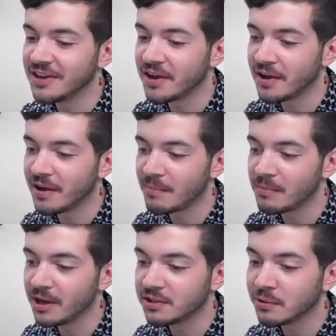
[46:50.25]

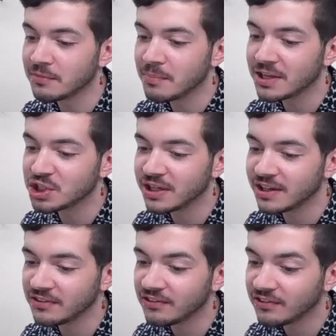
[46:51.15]
Um, you had
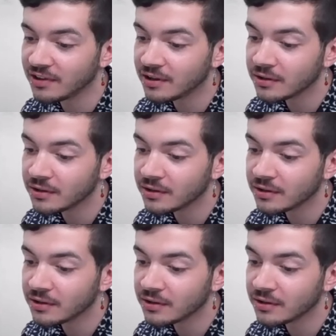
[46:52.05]
mentioned